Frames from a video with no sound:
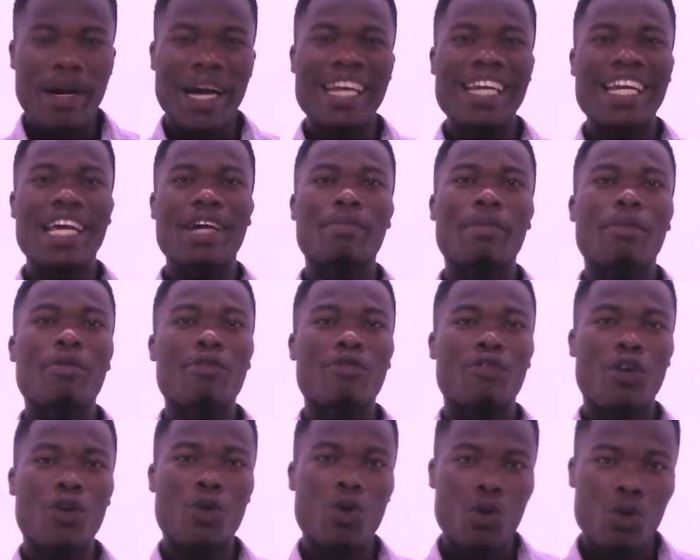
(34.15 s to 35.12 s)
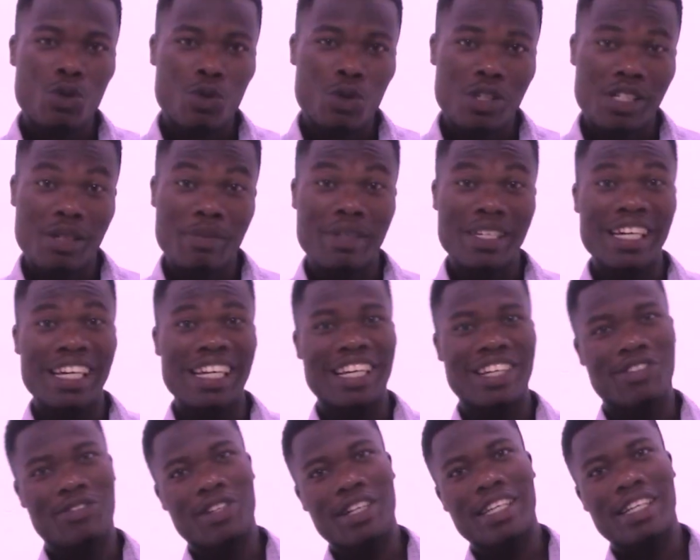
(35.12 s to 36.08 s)
But in there, my phone calls social media
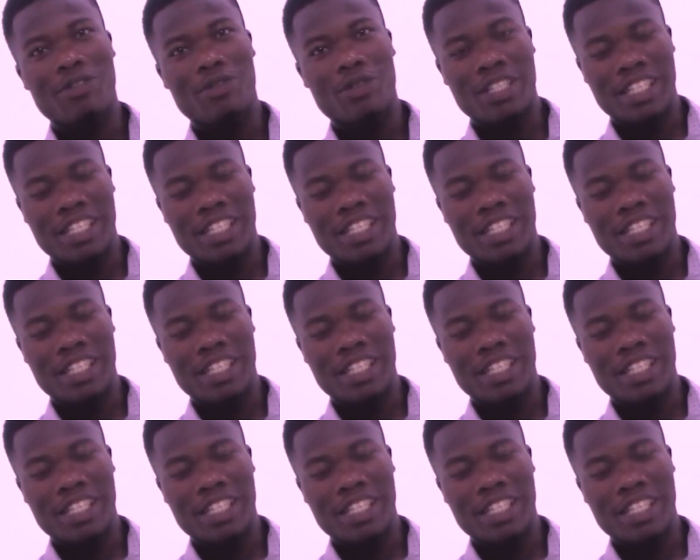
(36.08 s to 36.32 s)
and training.